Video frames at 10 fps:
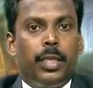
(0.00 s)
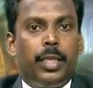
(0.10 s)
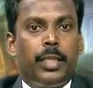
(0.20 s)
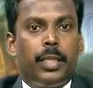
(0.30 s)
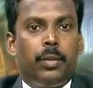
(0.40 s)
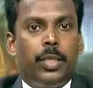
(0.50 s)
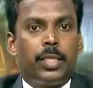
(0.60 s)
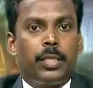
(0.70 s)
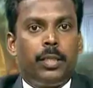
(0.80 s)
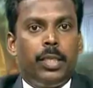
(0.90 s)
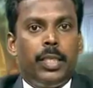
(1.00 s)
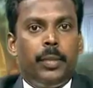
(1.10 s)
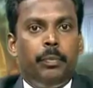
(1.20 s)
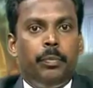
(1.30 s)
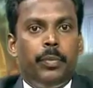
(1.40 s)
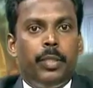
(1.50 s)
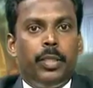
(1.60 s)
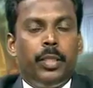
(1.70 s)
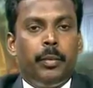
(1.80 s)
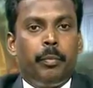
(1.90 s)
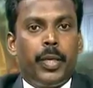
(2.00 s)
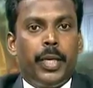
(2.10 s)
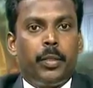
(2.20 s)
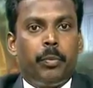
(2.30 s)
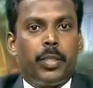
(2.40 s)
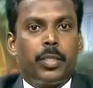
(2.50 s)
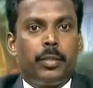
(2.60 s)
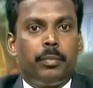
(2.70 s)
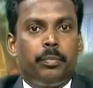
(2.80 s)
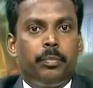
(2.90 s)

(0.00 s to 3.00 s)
and another one is called the predictive parser.